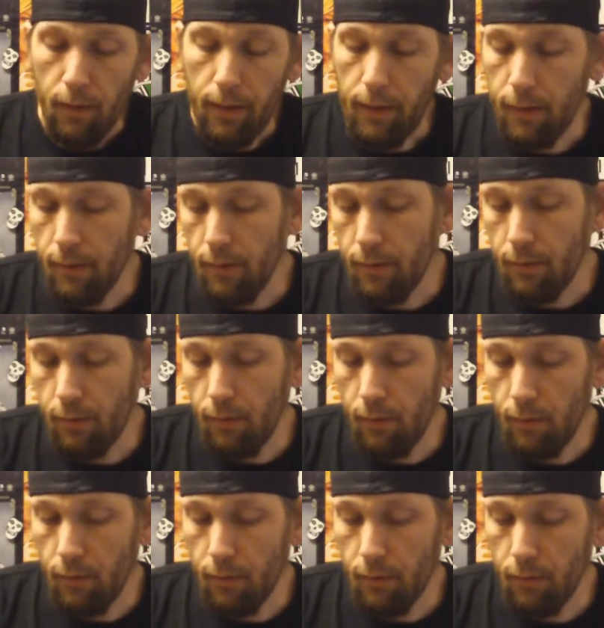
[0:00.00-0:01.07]
and
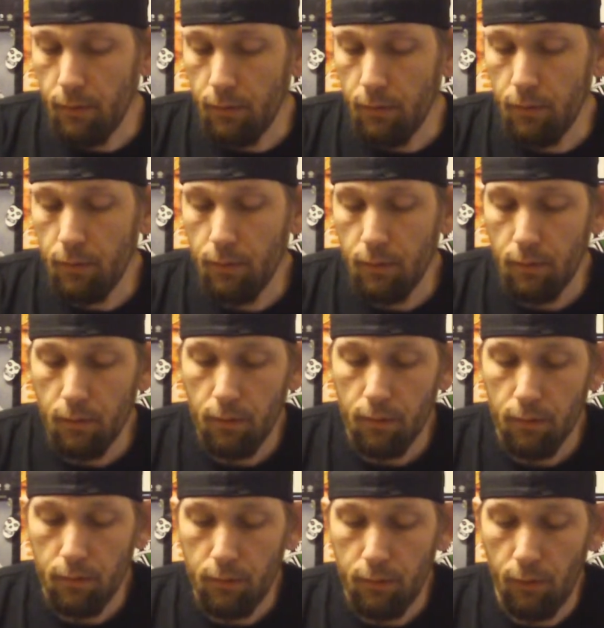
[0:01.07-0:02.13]

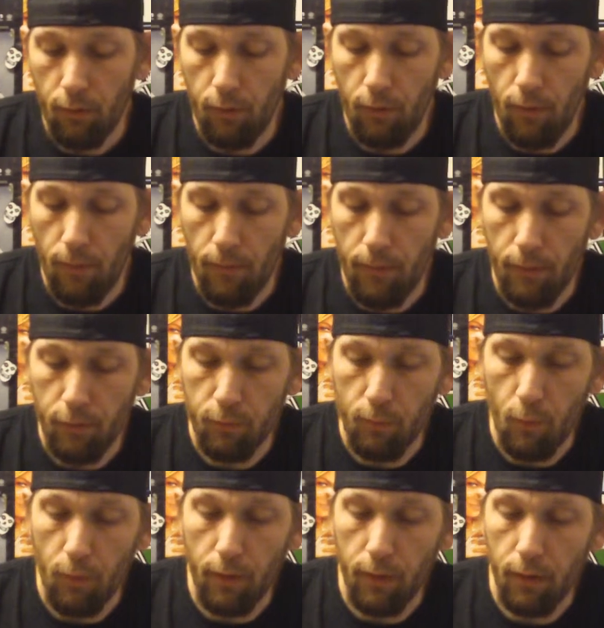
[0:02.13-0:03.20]
turned it on the next
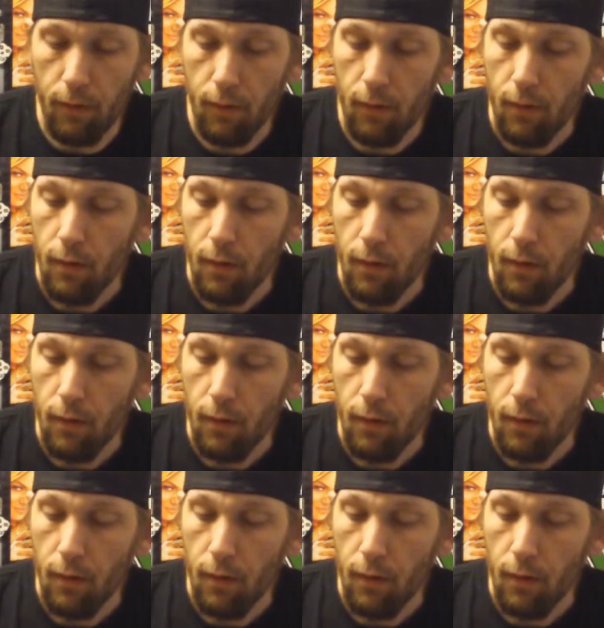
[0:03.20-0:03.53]
morning.